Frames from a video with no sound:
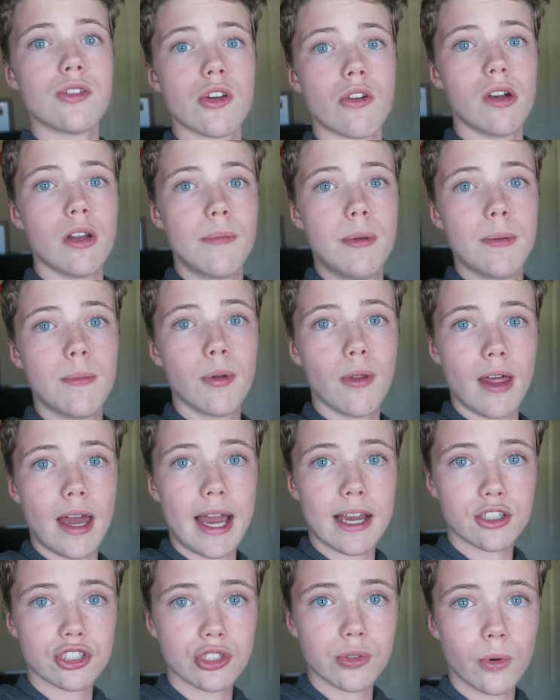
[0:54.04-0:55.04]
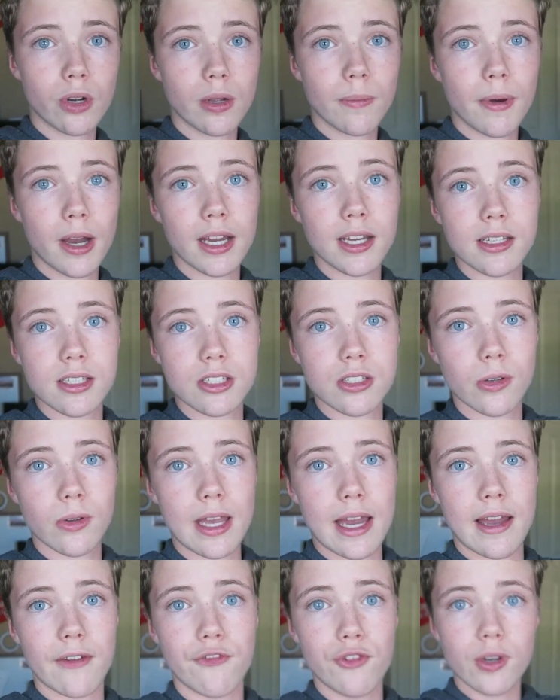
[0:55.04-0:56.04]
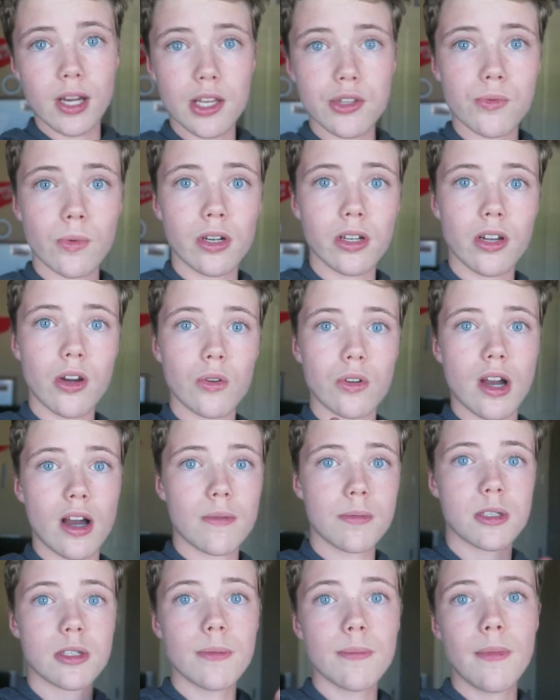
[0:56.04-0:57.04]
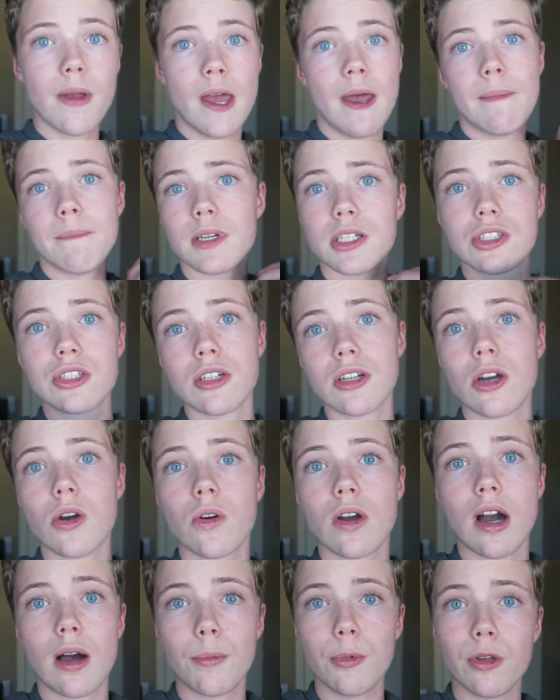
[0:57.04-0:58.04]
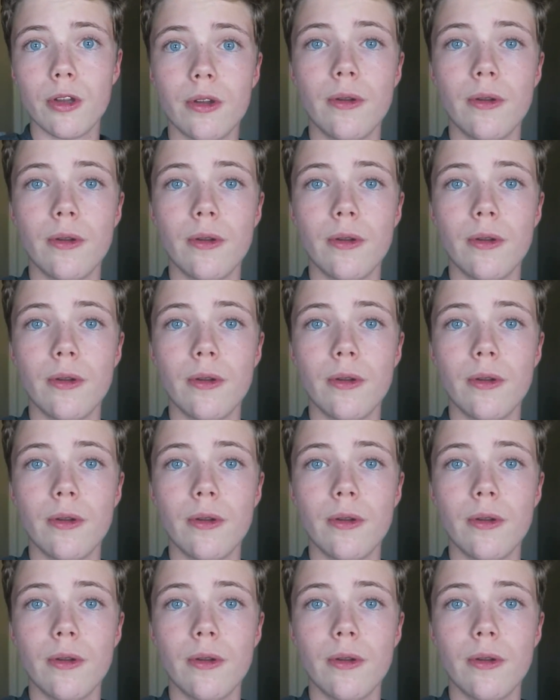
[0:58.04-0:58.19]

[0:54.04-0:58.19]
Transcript: there's already people that actually want to buy it. So yeah, if you guys want to go cop some, make sure to go cop